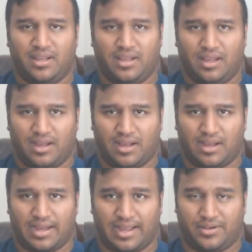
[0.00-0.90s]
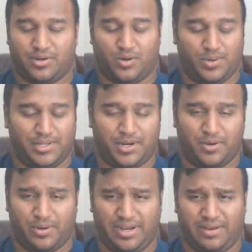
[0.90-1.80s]
I totally
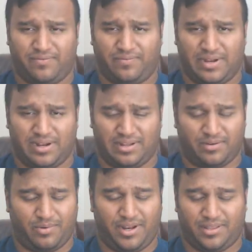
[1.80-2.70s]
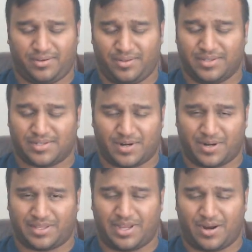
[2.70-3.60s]
agree. Like reading through this arc,
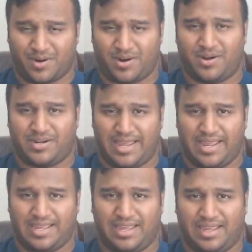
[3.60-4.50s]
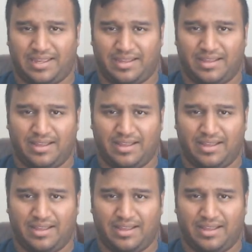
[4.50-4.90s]
they are taking